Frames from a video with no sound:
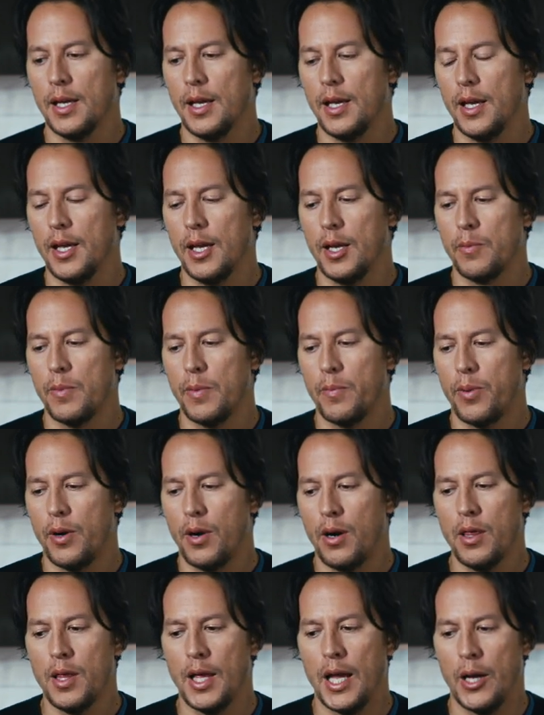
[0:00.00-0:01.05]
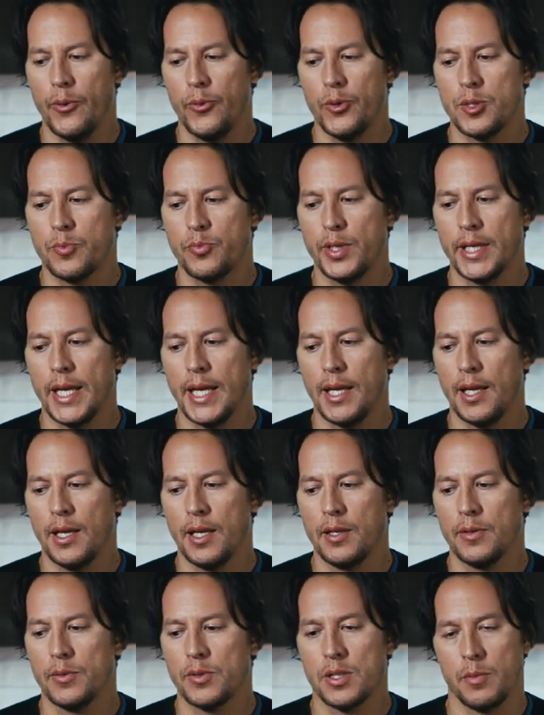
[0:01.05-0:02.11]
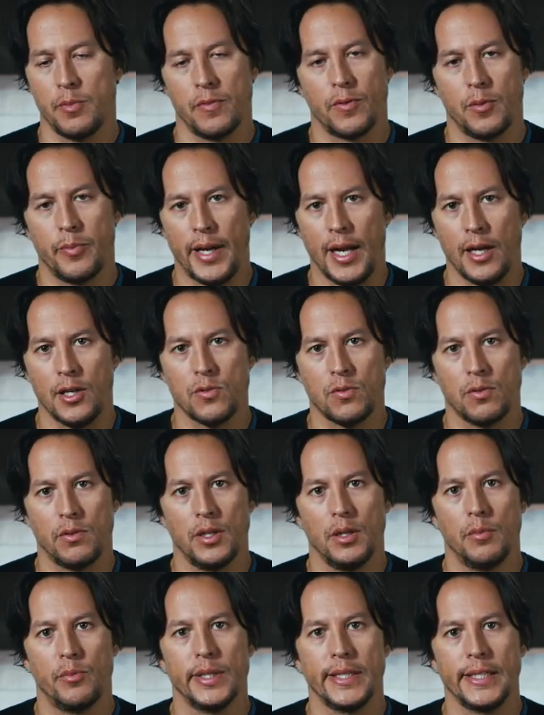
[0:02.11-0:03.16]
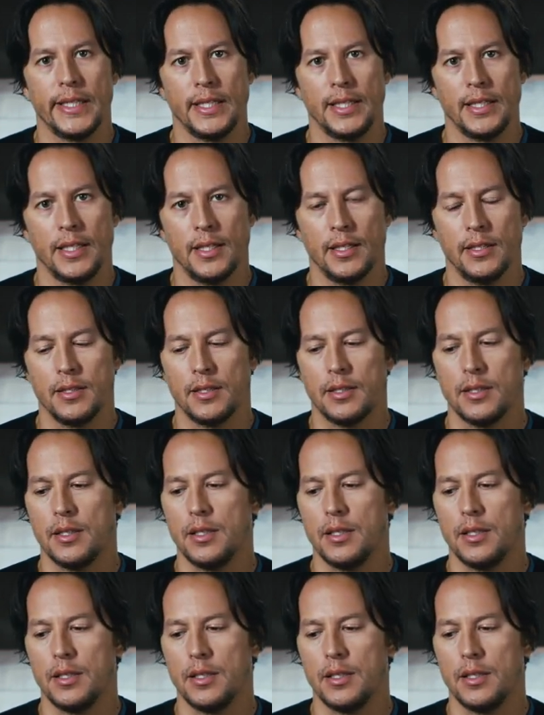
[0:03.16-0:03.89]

And part of that was bringing in some of her backstory, bringing in